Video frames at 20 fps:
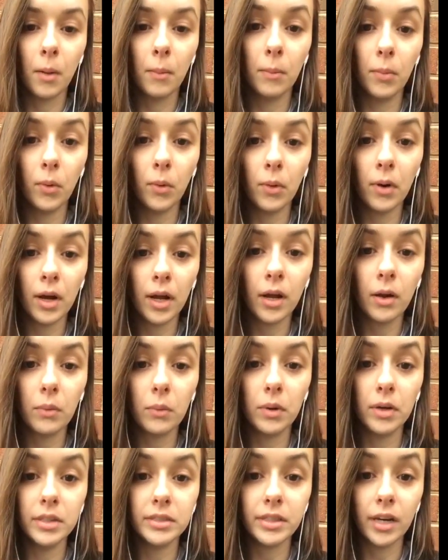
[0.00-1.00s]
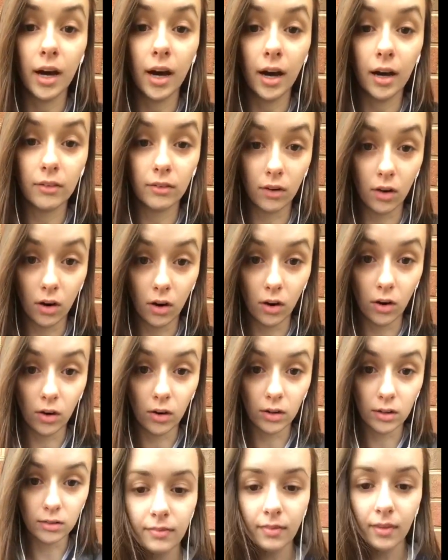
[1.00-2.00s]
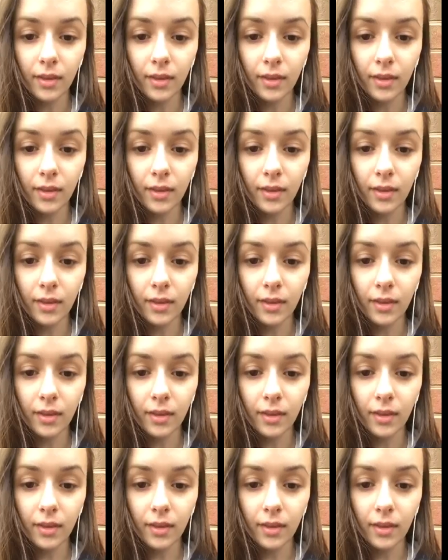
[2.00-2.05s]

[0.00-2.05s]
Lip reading: Boy, was I wrong.